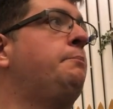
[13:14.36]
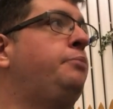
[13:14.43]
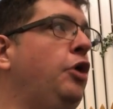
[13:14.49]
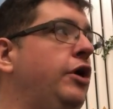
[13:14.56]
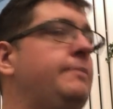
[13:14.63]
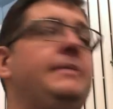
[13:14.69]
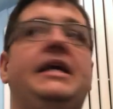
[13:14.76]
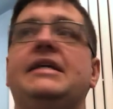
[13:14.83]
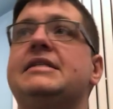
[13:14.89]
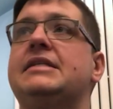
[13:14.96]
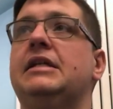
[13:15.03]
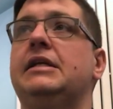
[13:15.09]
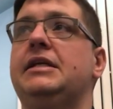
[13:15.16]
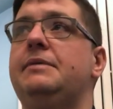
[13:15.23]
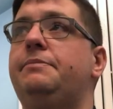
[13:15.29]
Put me to
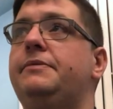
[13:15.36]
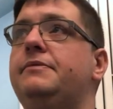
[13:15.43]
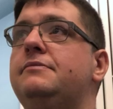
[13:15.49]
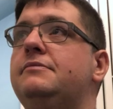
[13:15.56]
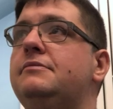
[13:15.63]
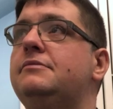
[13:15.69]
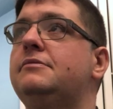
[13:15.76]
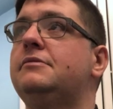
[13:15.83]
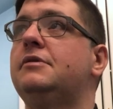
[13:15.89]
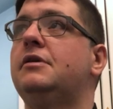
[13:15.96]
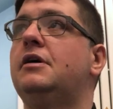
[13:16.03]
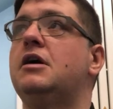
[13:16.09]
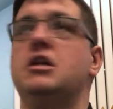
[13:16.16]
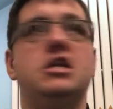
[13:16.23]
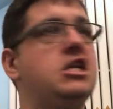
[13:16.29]
sleep.
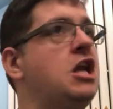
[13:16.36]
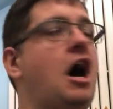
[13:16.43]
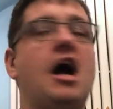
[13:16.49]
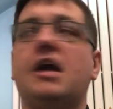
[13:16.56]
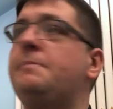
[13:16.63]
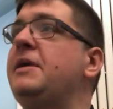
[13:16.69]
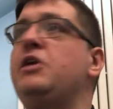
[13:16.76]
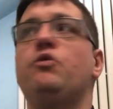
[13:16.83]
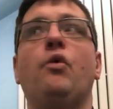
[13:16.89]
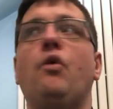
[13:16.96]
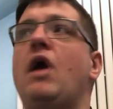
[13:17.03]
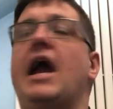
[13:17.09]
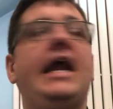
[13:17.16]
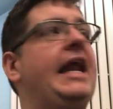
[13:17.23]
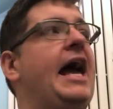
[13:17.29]
Knock me
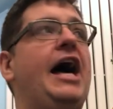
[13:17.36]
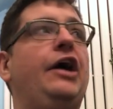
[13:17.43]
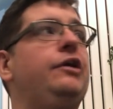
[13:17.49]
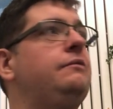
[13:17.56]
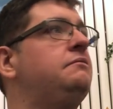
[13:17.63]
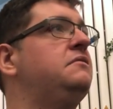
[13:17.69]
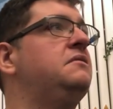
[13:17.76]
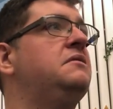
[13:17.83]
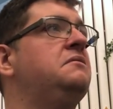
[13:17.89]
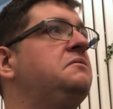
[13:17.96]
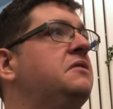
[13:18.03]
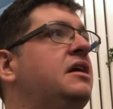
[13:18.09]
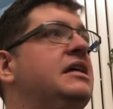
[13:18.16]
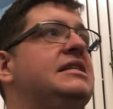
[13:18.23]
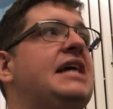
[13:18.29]
right out,
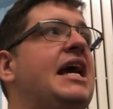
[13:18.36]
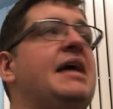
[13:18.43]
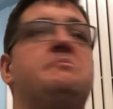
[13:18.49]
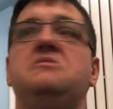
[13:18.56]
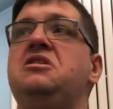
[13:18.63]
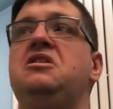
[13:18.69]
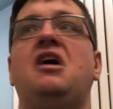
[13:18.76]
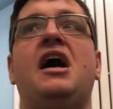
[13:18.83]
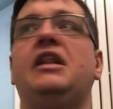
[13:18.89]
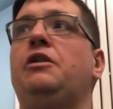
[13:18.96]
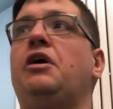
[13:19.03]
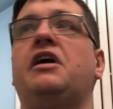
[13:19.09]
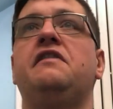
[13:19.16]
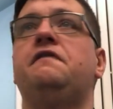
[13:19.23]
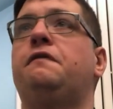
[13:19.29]
because I am not
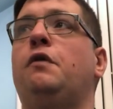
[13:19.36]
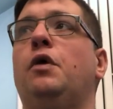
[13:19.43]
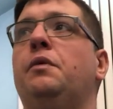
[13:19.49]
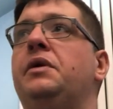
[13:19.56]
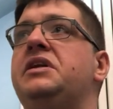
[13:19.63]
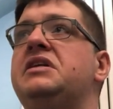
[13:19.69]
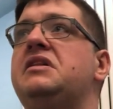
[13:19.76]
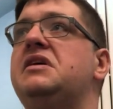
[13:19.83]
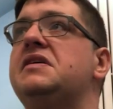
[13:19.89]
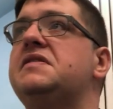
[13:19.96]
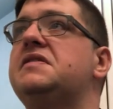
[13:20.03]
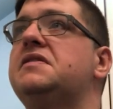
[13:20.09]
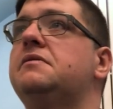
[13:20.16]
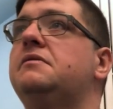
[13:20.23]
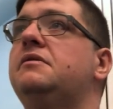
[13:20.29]
looking forward to
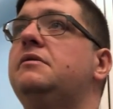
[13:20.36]
this.